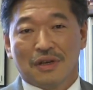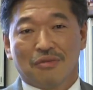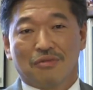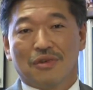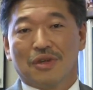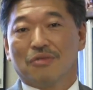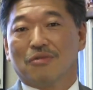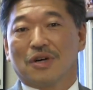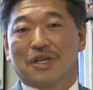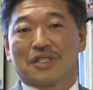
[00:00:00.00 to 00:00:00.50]

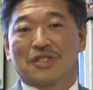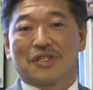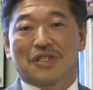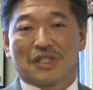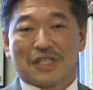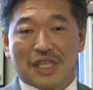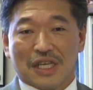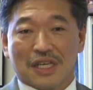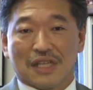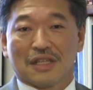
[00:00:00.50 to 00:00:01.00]
we want you to
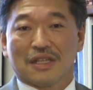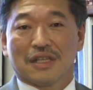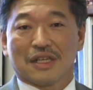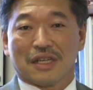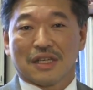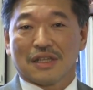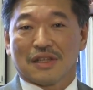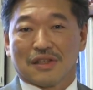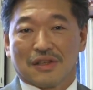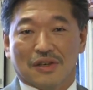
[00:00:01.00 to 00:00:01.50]
take a
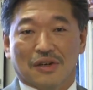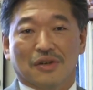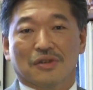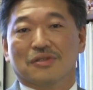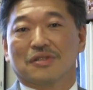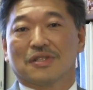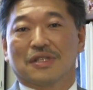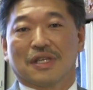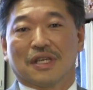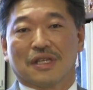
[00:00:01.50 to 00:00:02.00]
look at
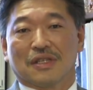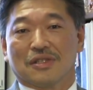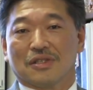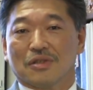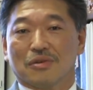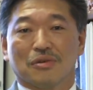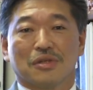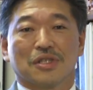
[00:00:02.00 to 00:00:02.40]
those and do